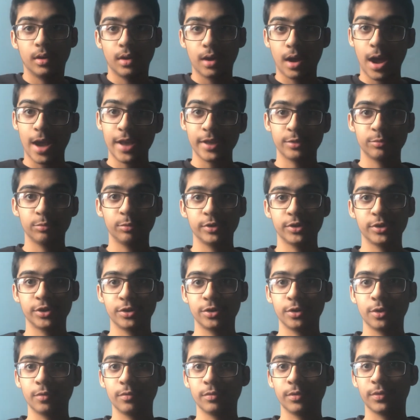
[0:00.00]
I switched
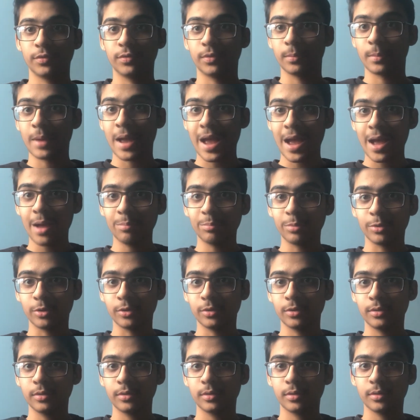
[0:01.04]
over from
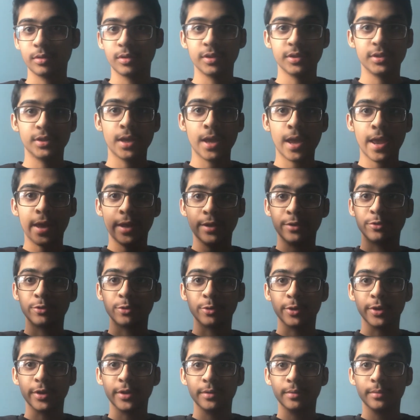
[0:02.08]
Apple to
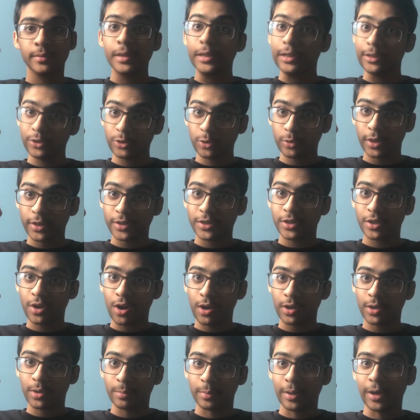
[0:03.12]
Android. So let's
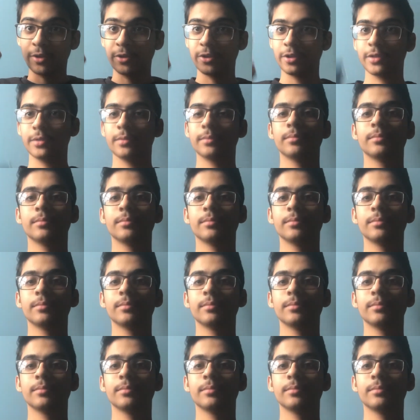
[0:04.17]
talk about it.